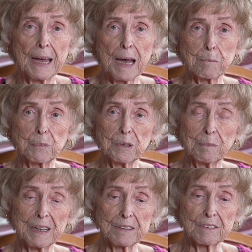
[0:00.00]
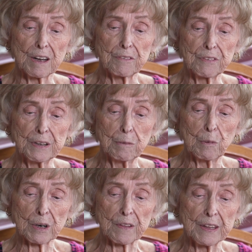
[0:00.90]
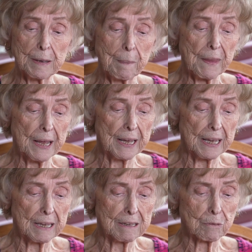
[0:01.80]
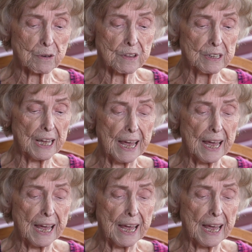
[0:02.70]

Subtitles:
I put myself in where the